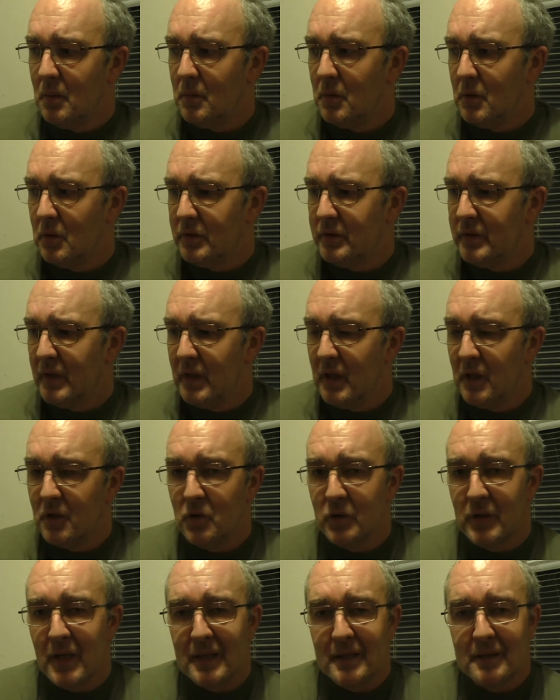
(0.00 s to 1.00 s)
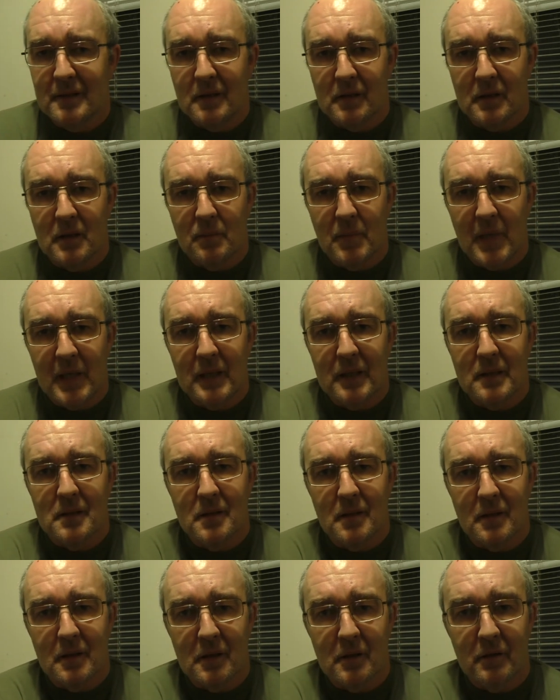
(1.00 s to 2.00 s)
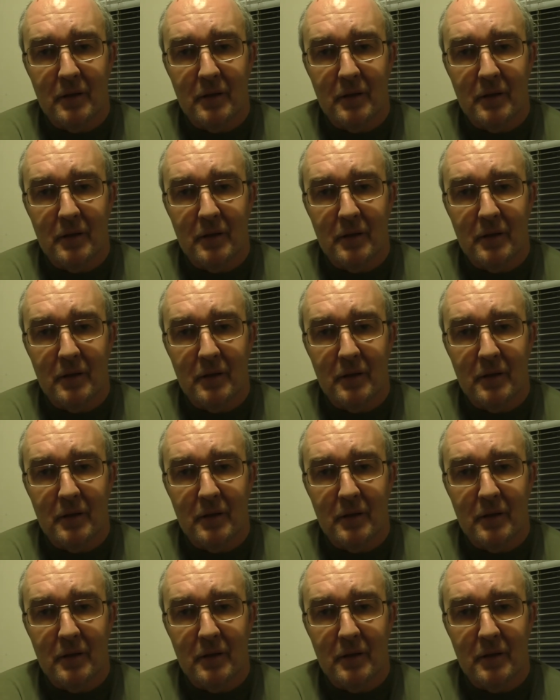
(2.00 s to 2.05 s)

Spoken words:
but a good editor can make it so that a